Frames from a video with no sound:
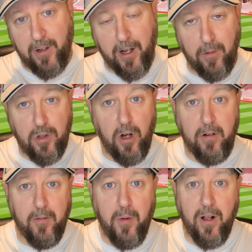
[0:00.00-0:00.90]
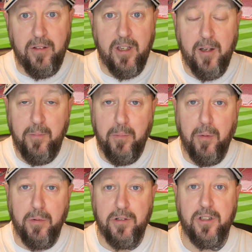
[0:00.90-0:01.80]
I could talk to him all day,
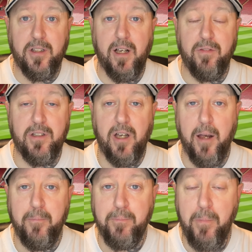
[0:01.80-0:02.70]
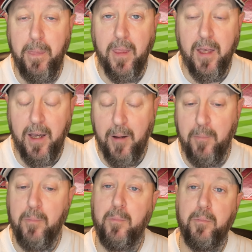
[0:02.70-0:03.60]
but we just didn't have the time.
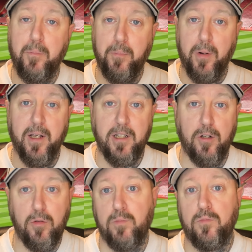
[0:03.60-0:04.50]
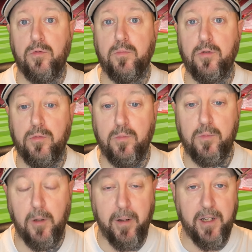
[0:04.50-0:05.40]
Um, but like I said,
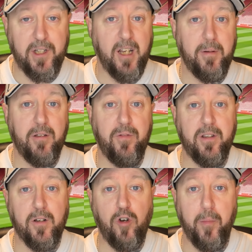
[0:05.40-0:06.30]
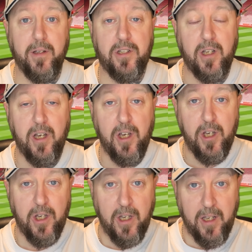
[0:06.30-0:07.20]
you might have seen him in the in the comments
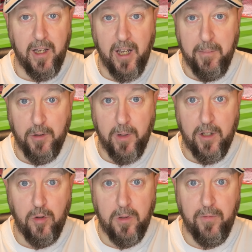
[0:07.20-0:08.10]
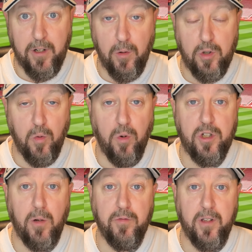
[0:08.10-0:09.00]
um, as well in some of the videos. So
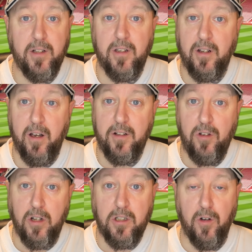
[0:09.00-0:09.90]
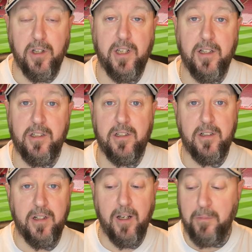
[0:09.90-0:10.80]
watch out for that. You know, he talks a lot of sense.
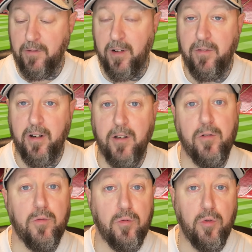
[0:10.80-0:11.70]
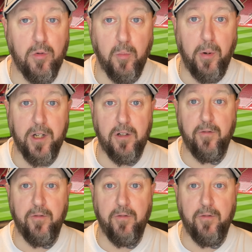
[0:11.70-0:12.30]
Um, he's very very good and passionate